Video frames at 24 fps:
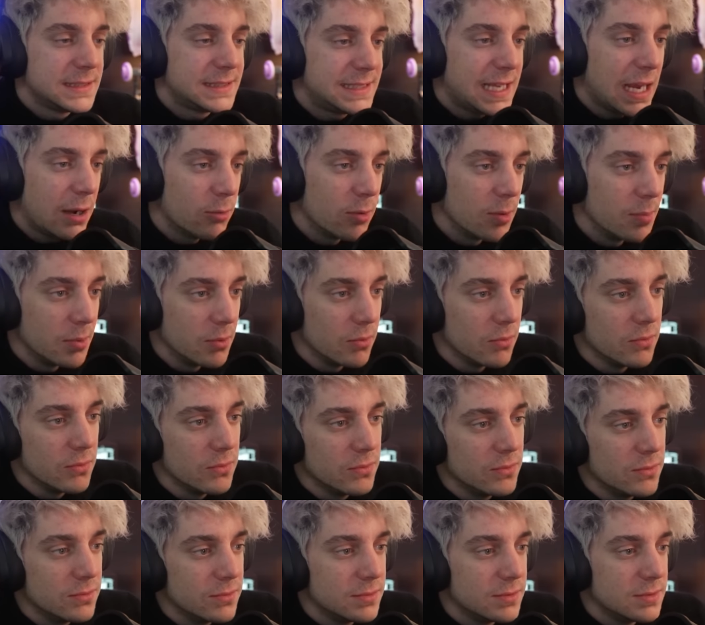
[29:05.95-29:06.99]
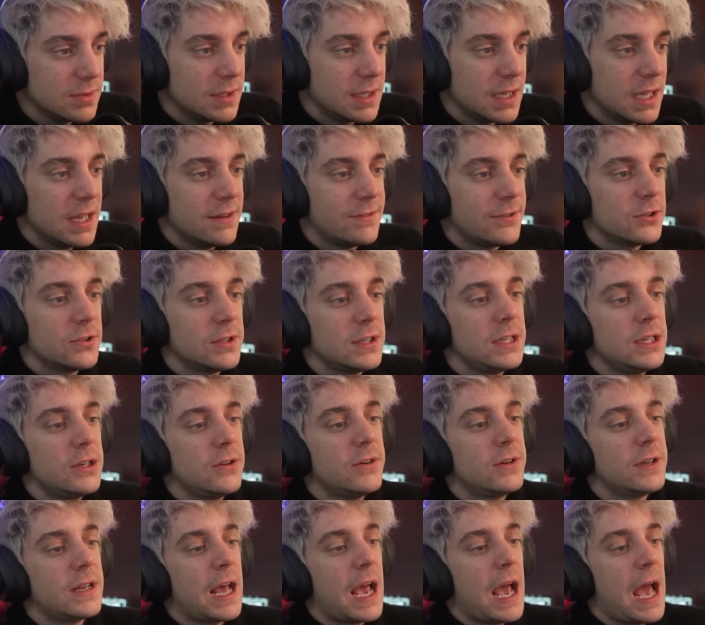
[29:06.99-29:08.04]
Terrible. If only
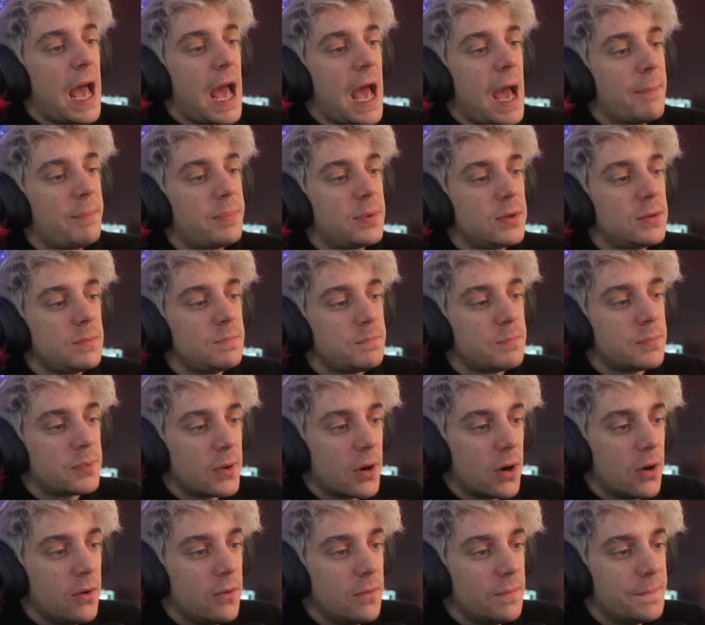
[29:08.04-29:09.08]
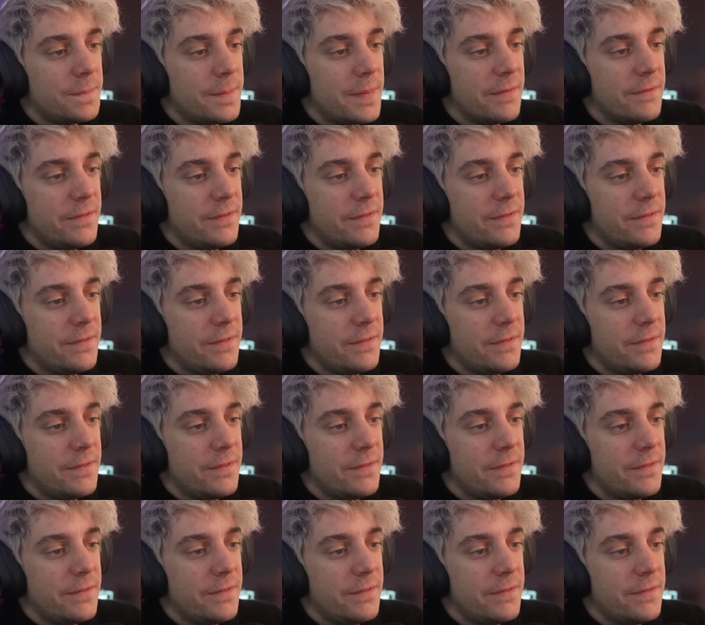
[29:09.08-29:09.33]
you had Apple Pro